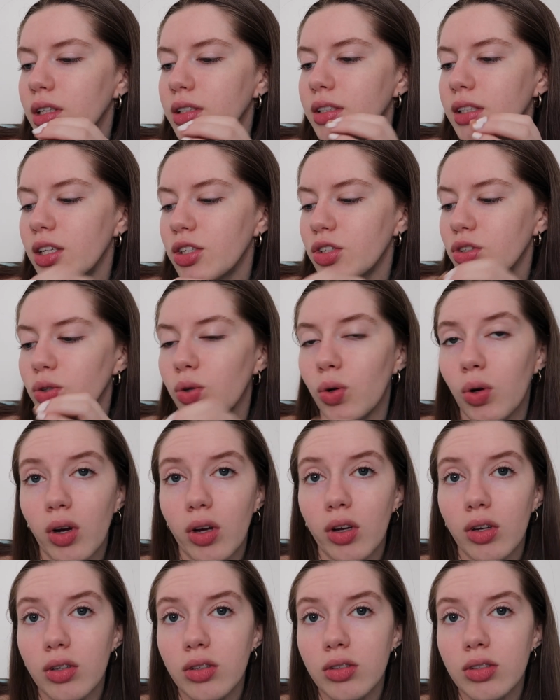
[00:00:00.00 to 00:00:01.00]
essential
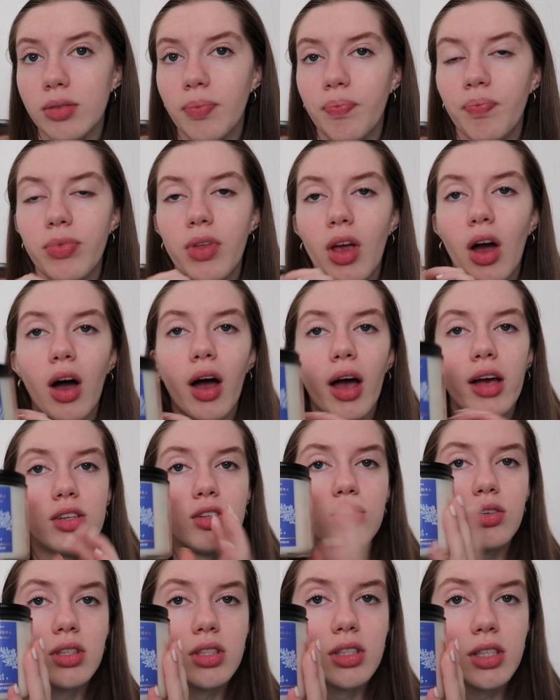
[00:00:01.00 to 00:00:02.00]
oils. As
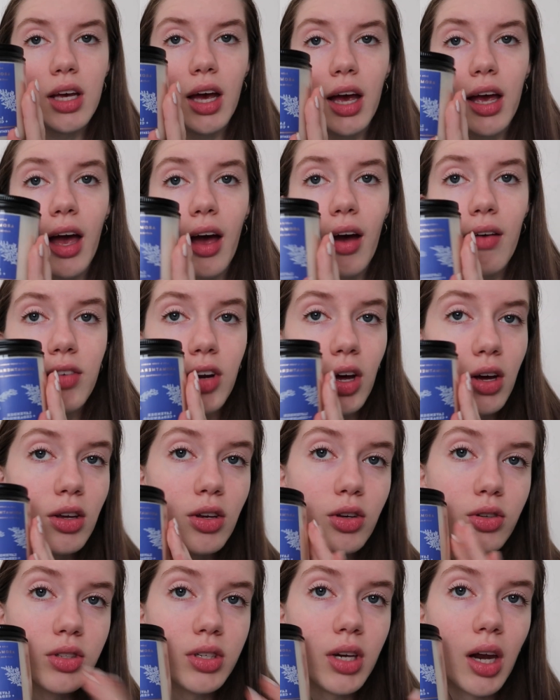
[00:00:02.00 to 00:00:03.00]
you can see, I have not
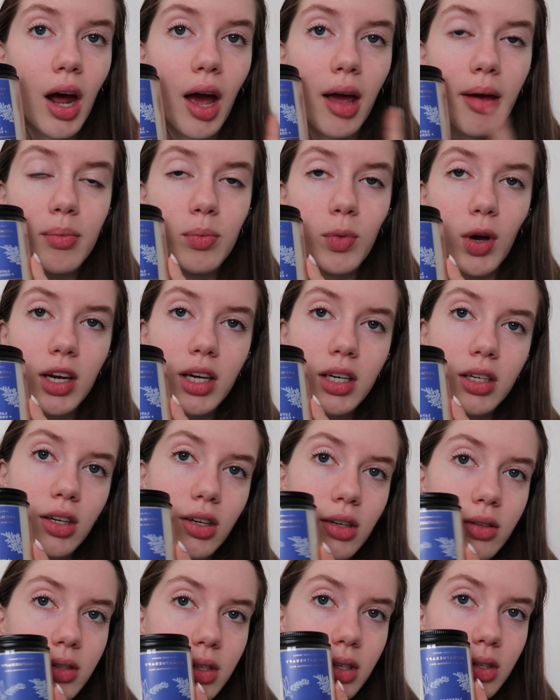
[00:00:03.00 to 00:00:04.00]
used it. I am waiting to
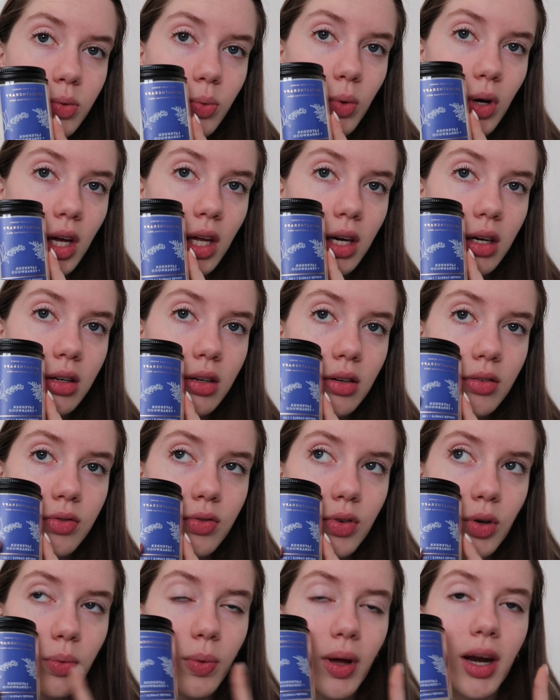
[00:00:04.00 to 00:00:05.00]
use this one
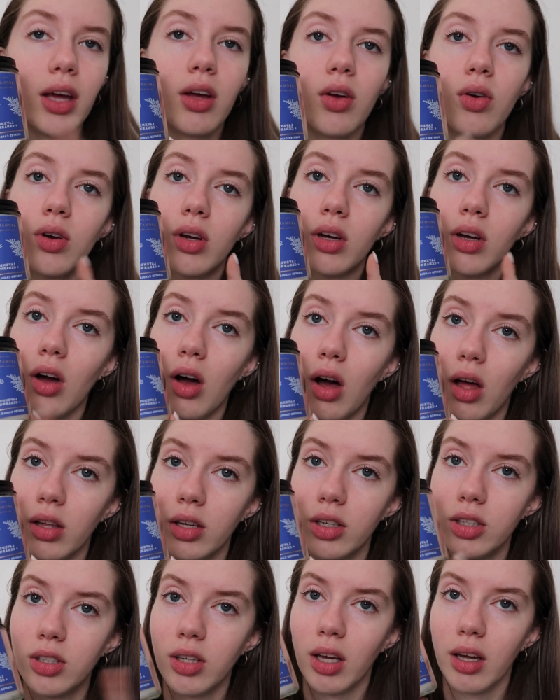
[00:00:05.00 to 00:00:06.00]
for when I go to
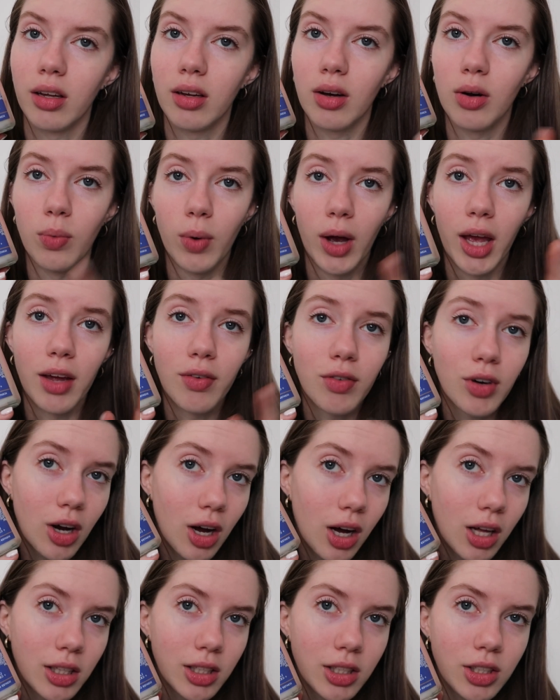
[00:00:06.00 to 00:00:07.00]
college, like away for
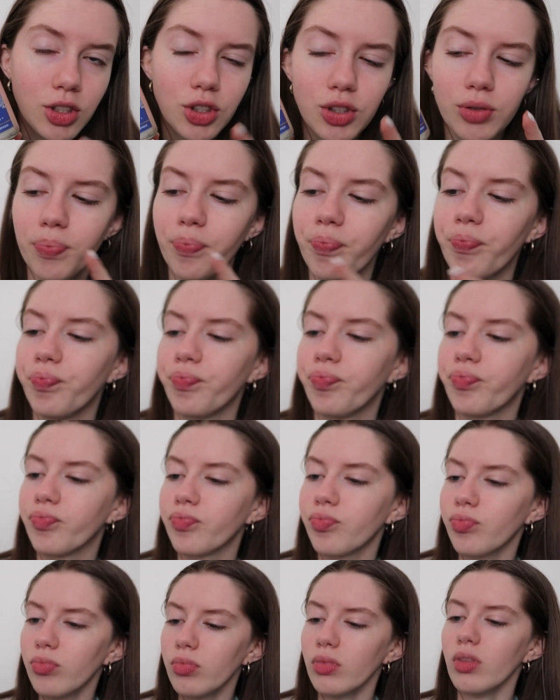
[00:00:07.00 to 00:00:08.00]
college,
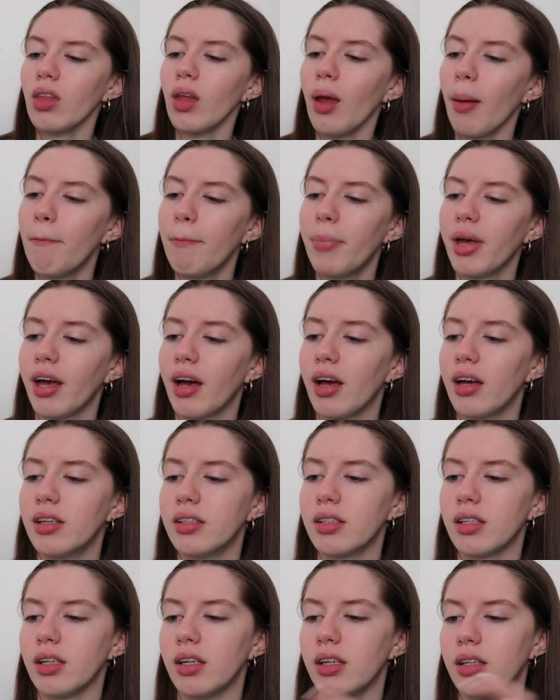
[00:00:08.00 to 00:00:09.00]

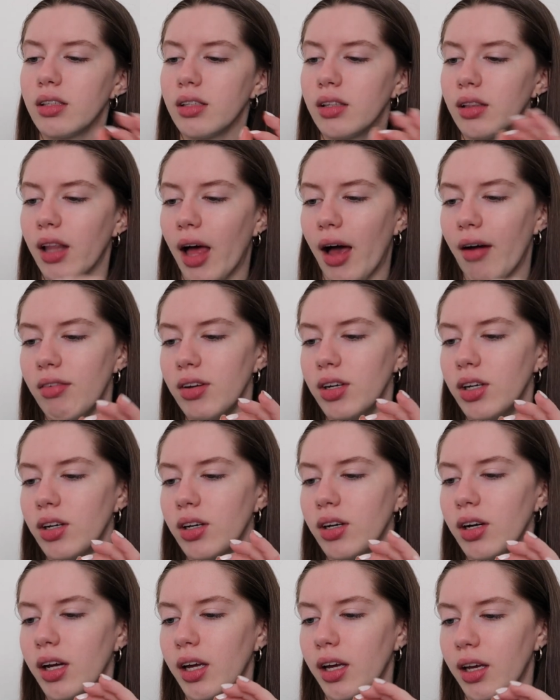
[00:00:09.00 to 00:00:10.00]
because it is
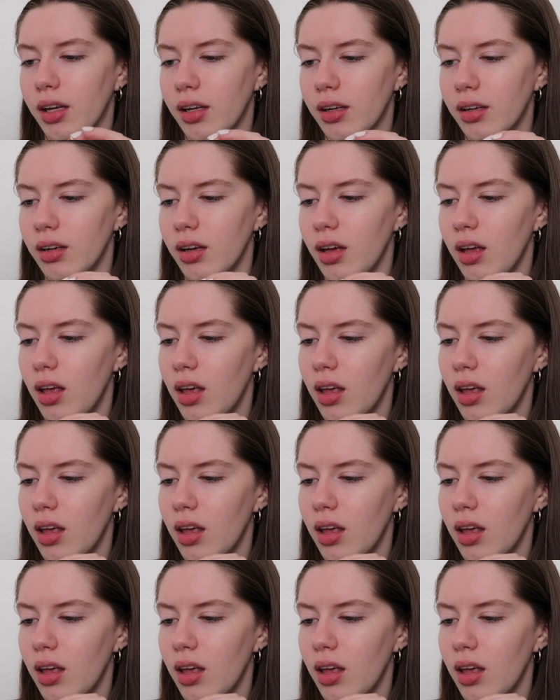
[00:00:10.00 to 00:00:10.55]
lavender and